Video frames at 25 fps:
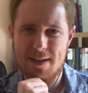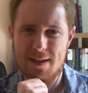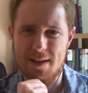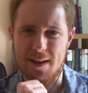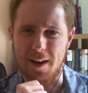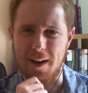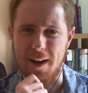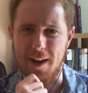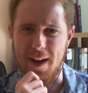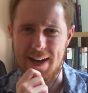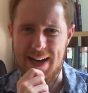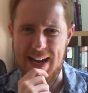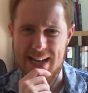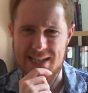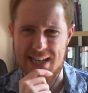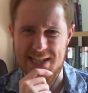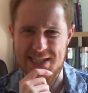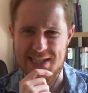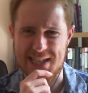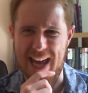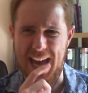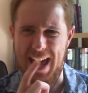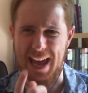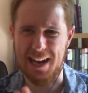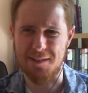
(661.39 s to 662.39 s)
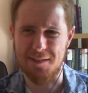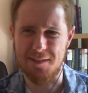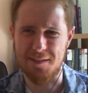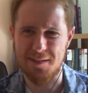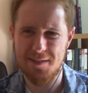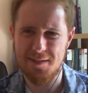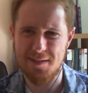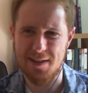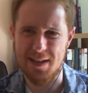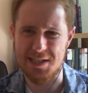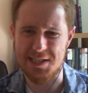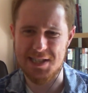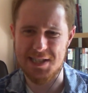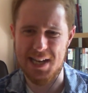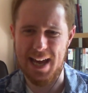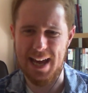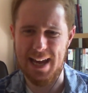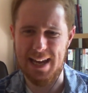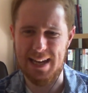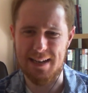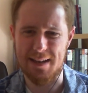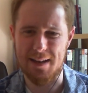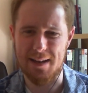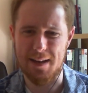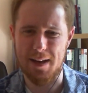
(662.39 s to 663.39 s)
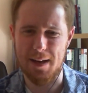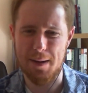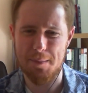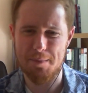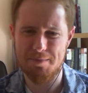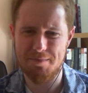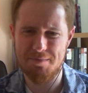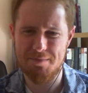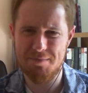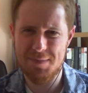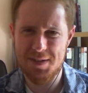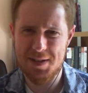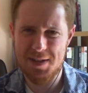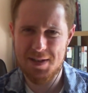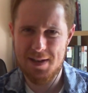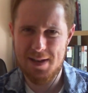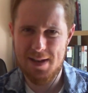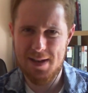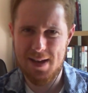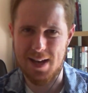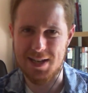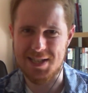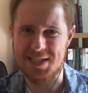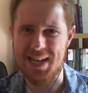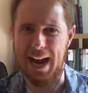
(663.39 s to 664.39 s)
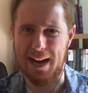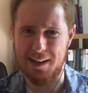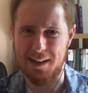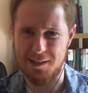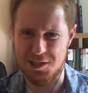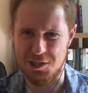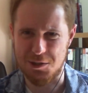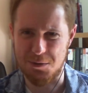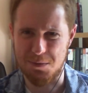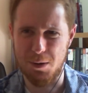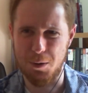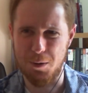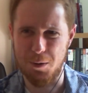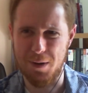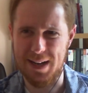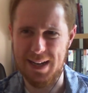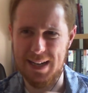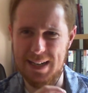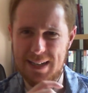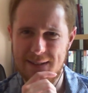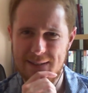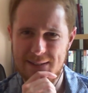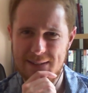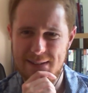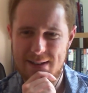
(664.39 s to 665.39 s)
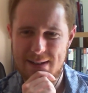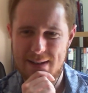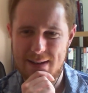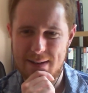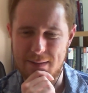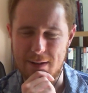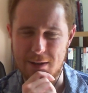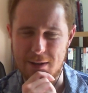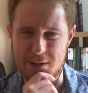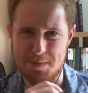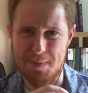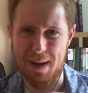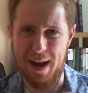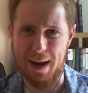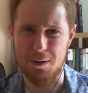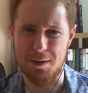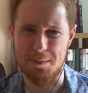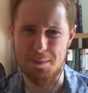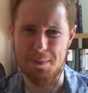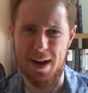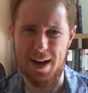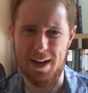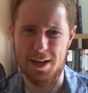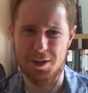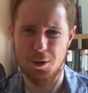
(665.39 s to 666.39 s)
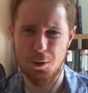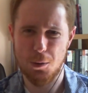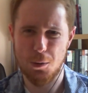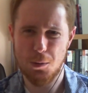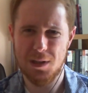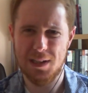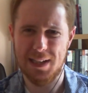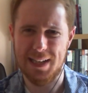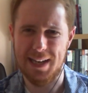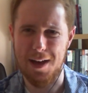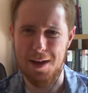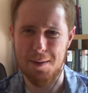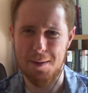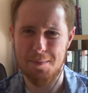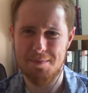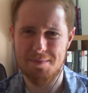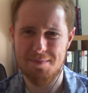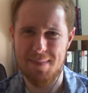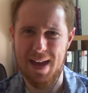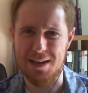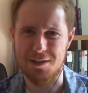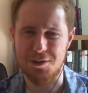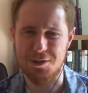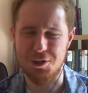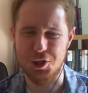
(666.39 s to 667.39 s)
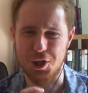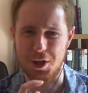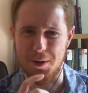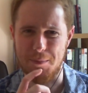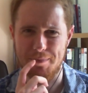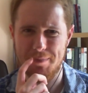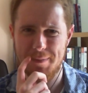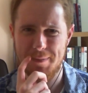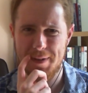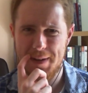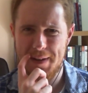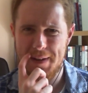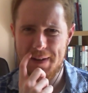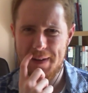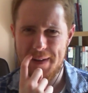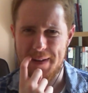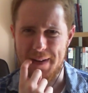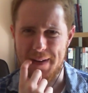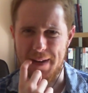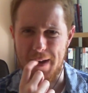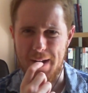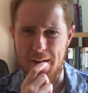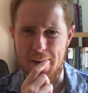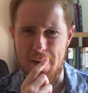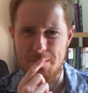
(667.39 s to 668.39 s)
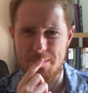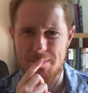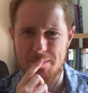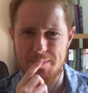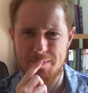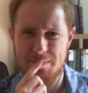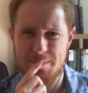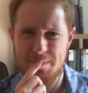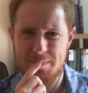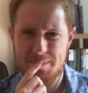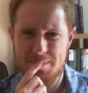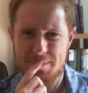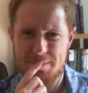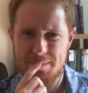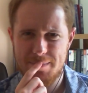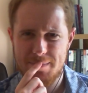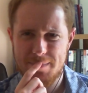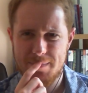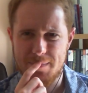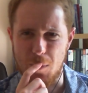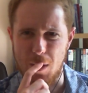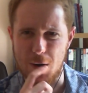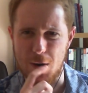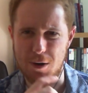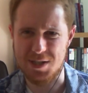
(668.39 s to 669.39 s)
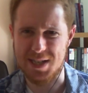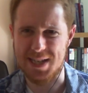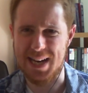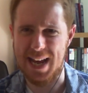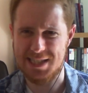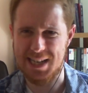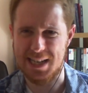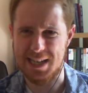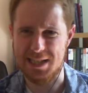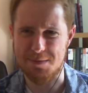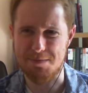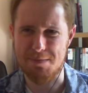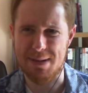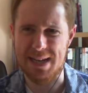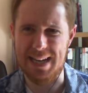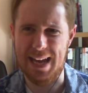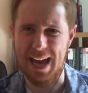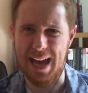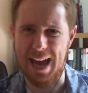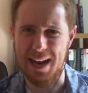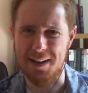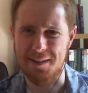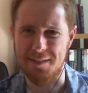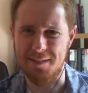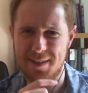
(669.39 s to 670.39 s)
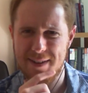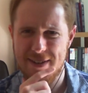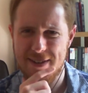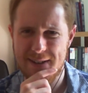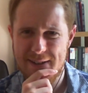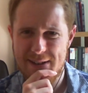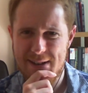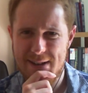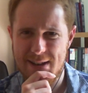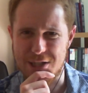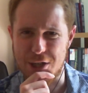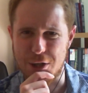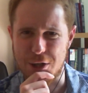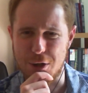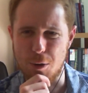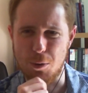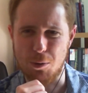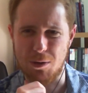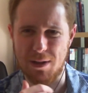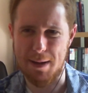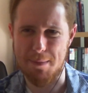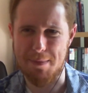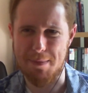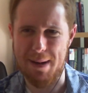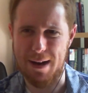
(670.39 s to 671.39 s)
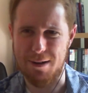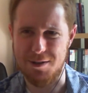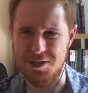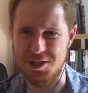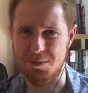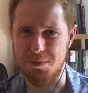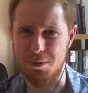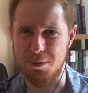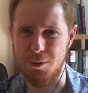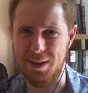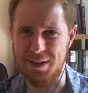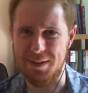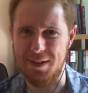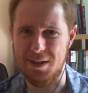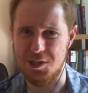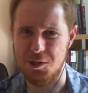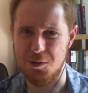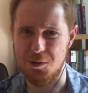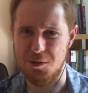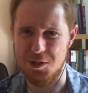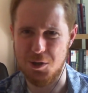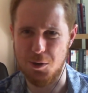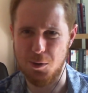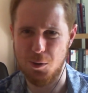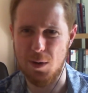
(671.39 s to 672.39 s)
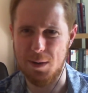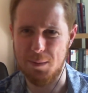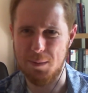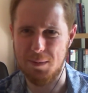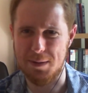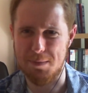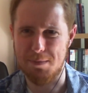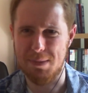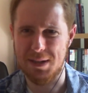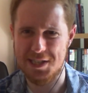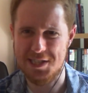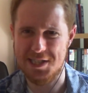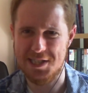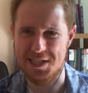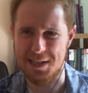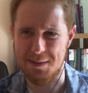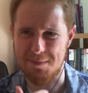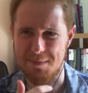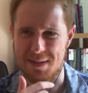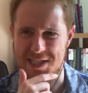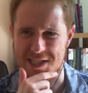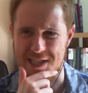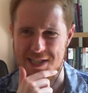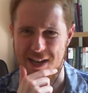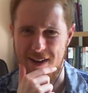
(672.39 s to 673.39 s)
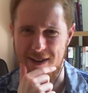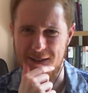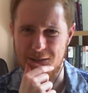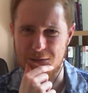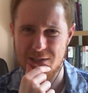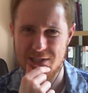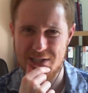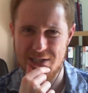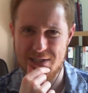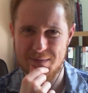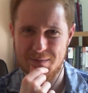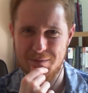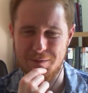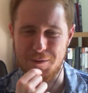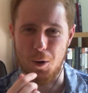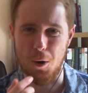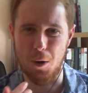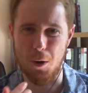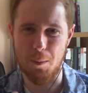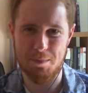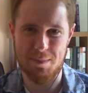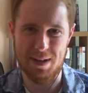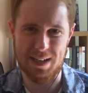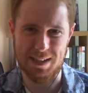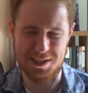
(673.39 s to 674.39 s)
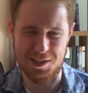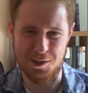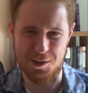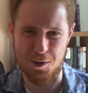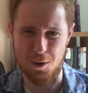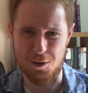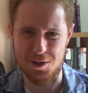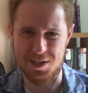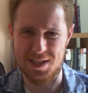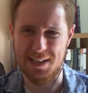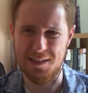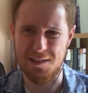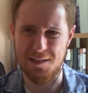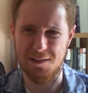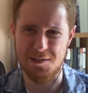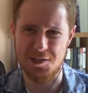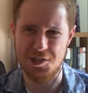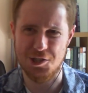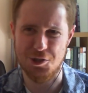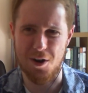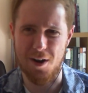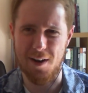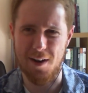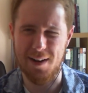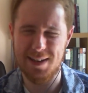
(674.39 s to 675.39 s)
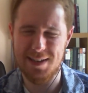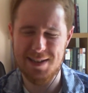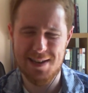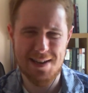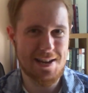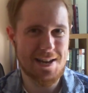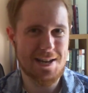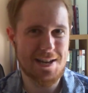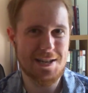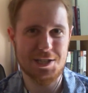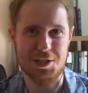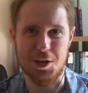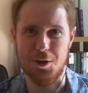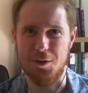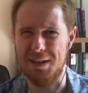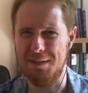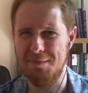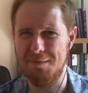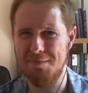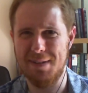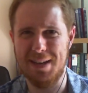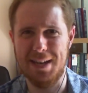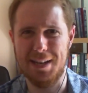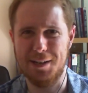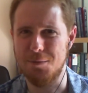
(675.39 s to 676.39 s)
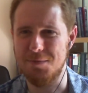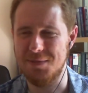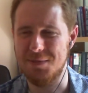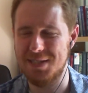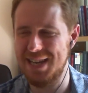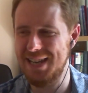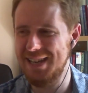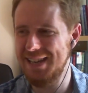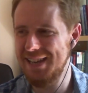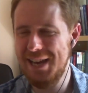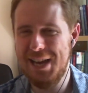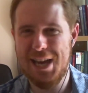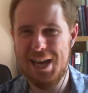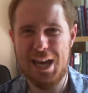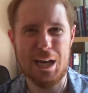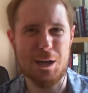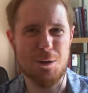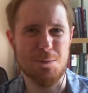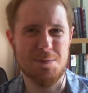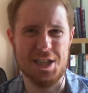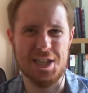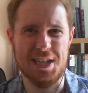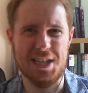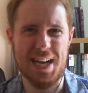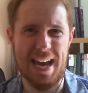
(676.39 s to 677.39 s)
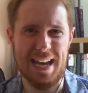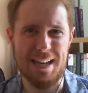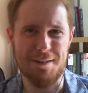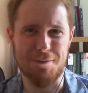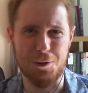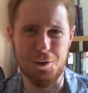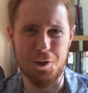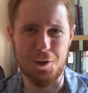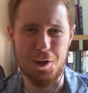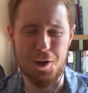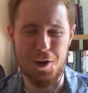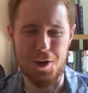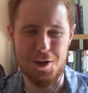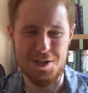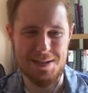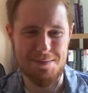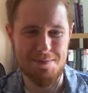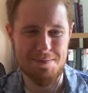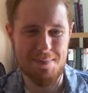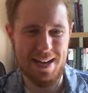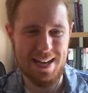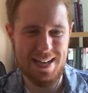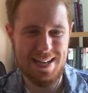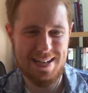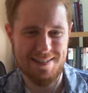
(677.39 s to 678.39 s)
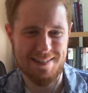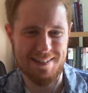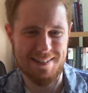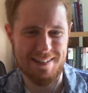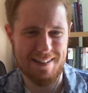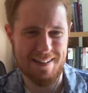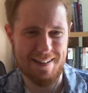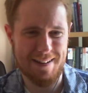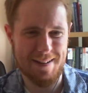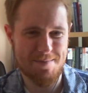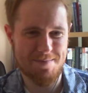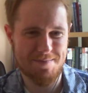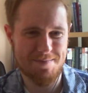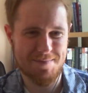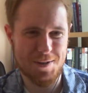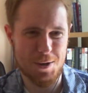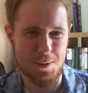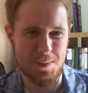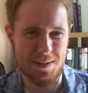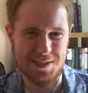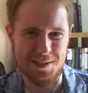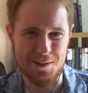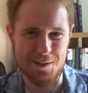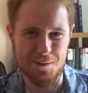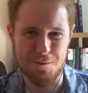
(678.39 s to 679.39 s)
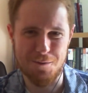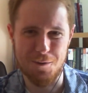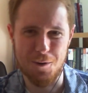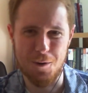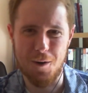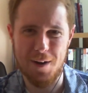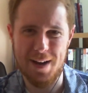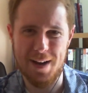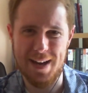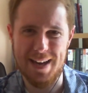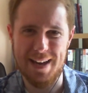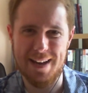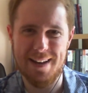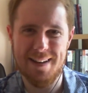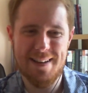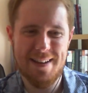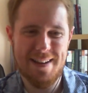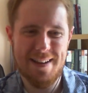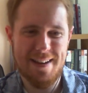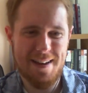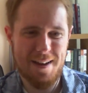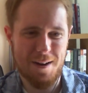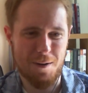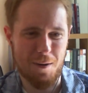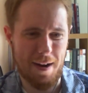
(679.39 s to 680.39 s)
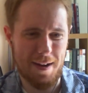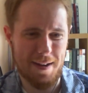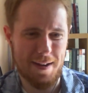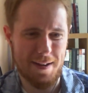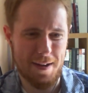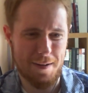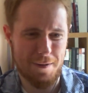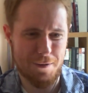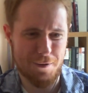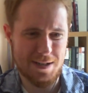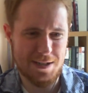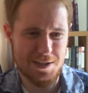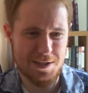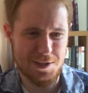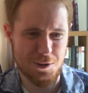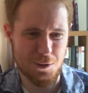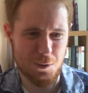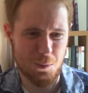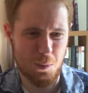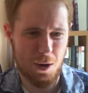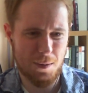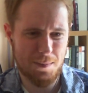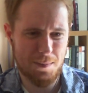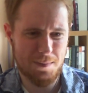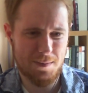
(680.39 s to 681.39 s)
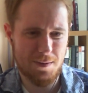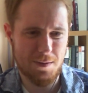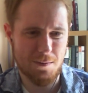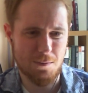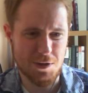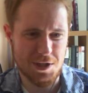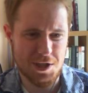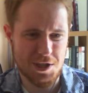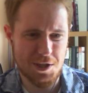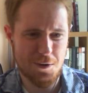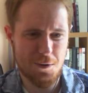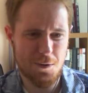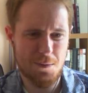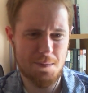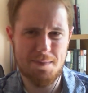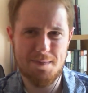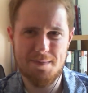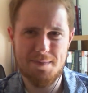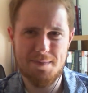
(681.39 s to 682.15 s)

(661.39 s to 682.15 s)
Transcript: An SSN is a attack submarine that's powered by a nuclear engine. Whereas an SSBN is a nuclear-powered submarine that is also equipped with ballistic missiles for intercontinental strike. Sorry, here comes the naval nerd in me coming to the fore here. All right, 3, 2, 1, resume.